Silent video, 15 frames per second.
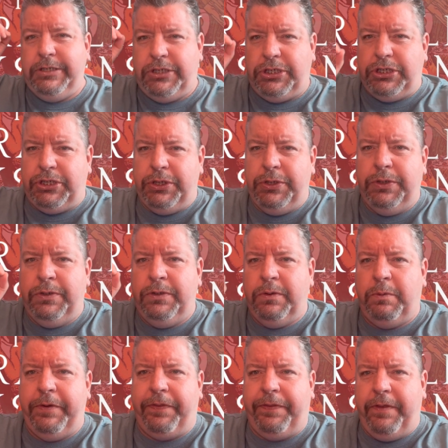tune
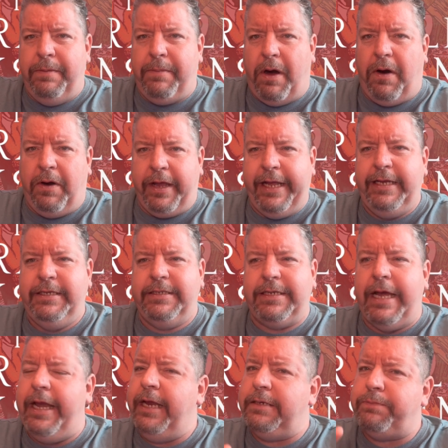with the markings,
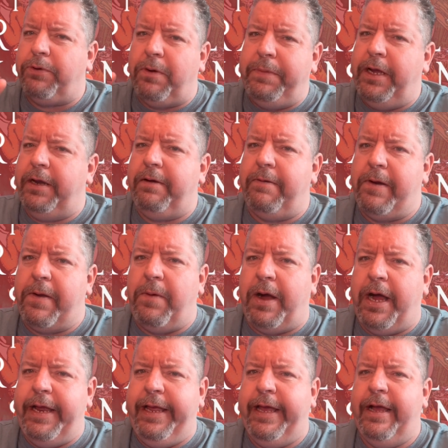and it's probably going to
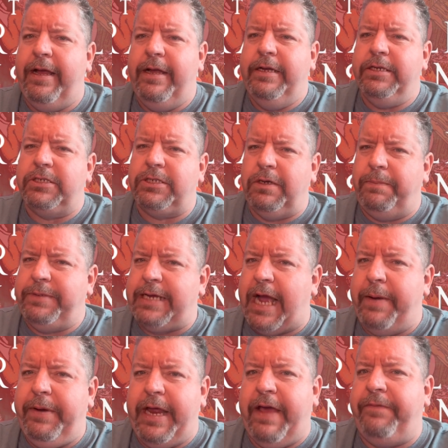require some
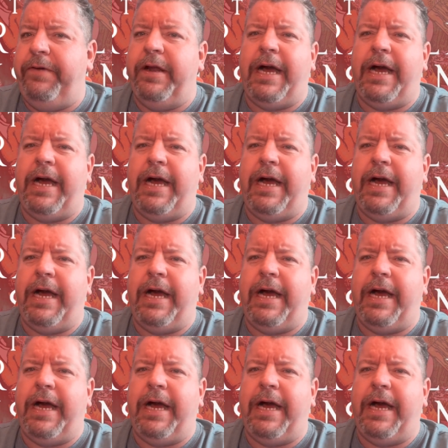time and effort.